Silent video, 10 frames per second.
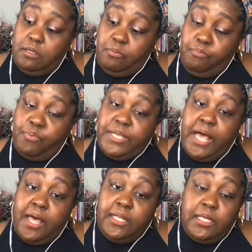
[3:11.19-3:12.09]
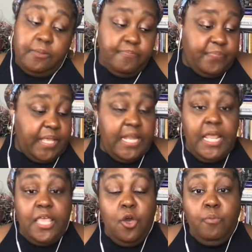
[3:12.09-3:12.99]
Brianna, and
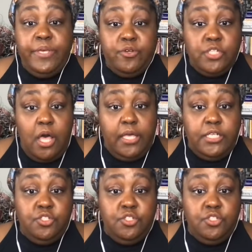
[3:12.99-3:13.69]
Naomi are talking